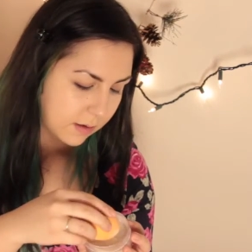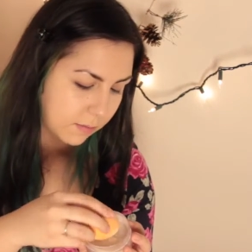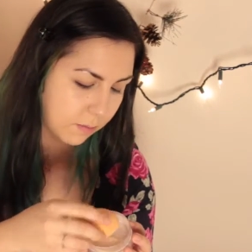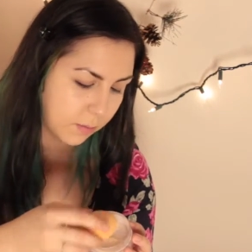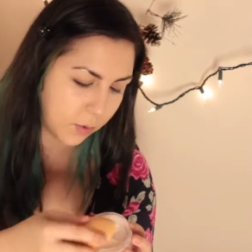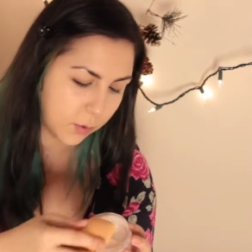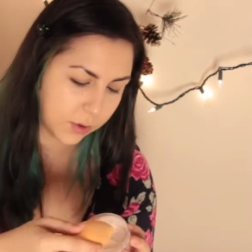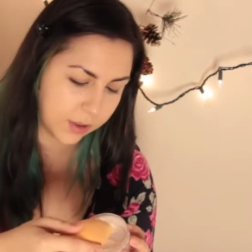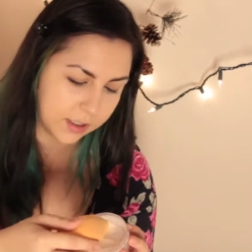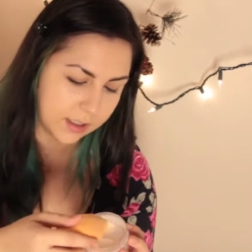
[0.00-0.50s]

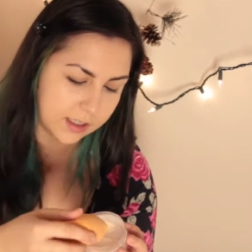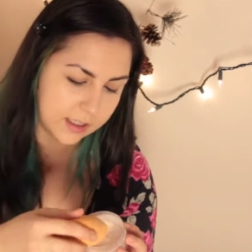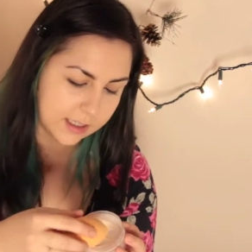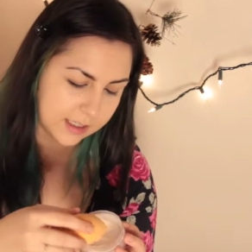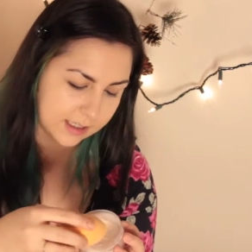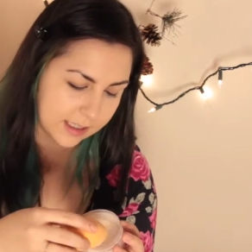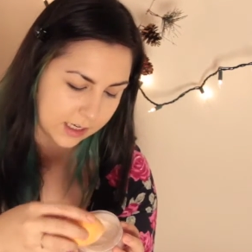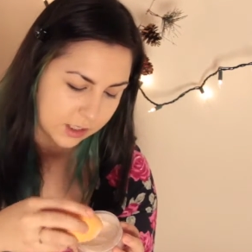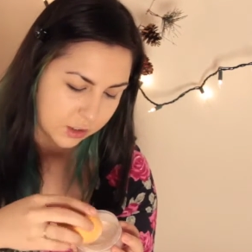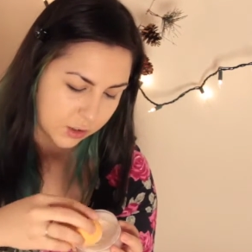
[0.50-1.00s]
important to
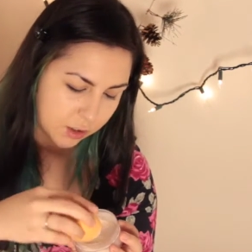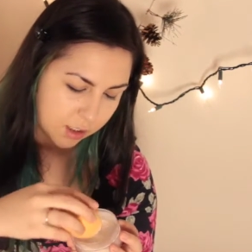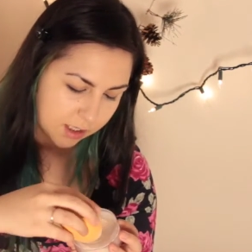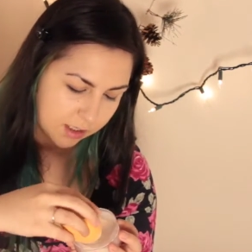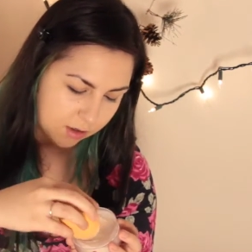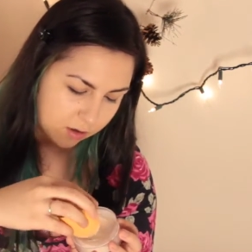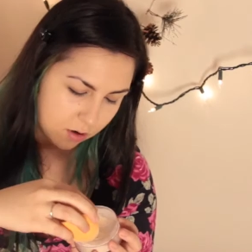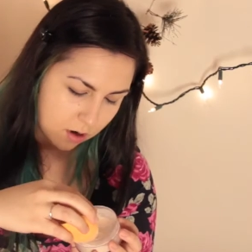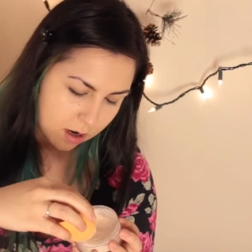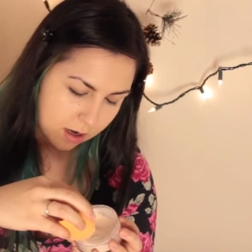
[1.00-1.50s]
set your
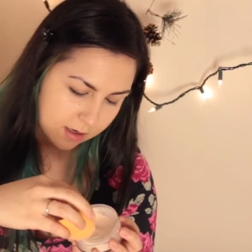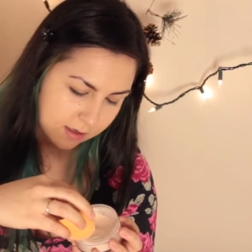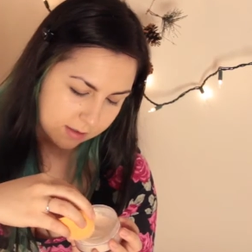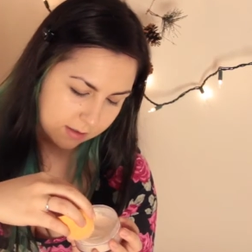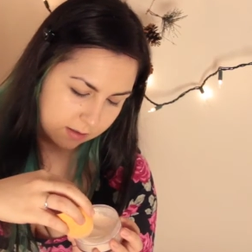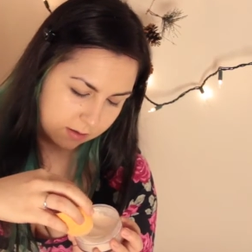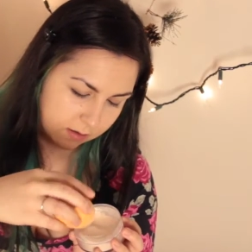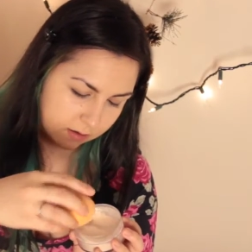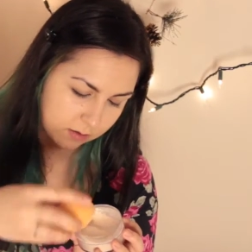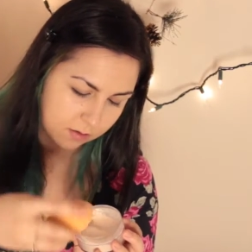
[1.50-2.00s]
under
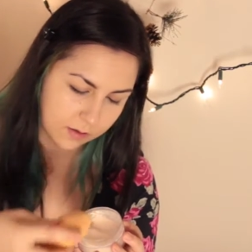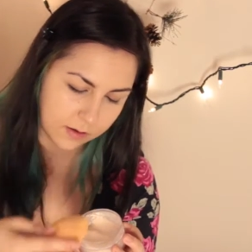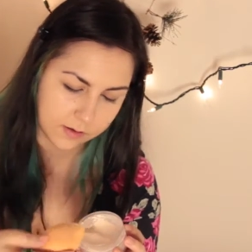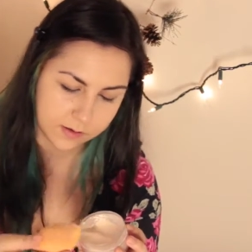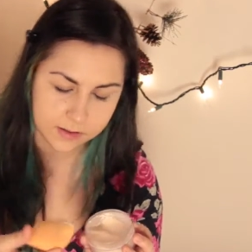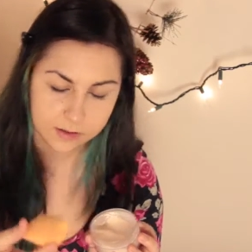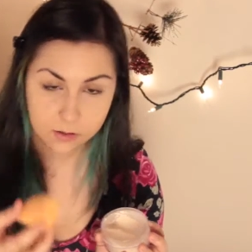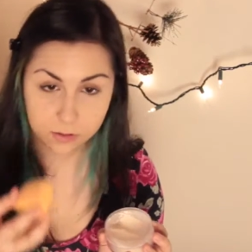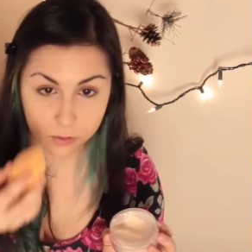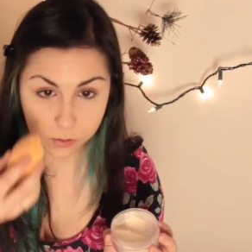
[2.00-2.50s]
eyes or
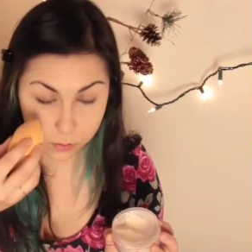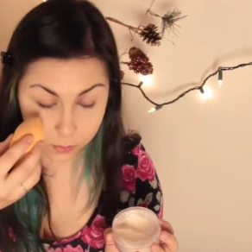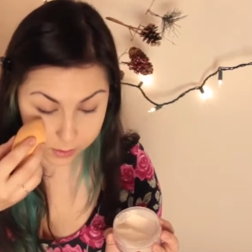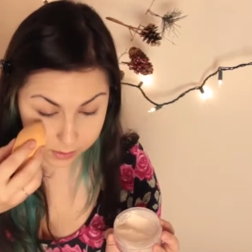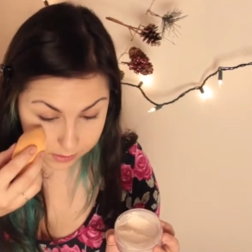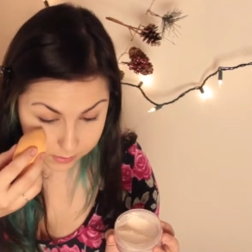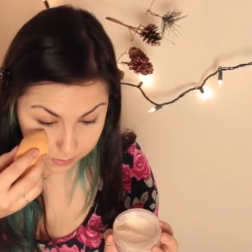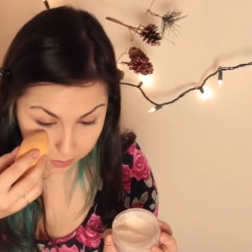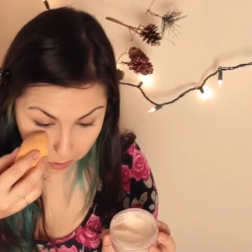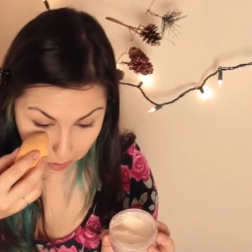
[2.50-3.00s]
else they'll
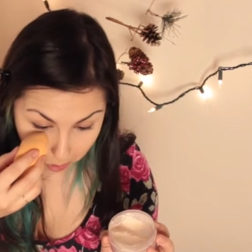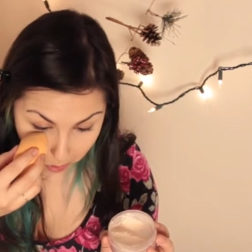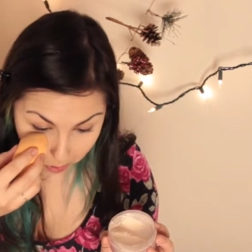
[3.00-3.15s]
crease.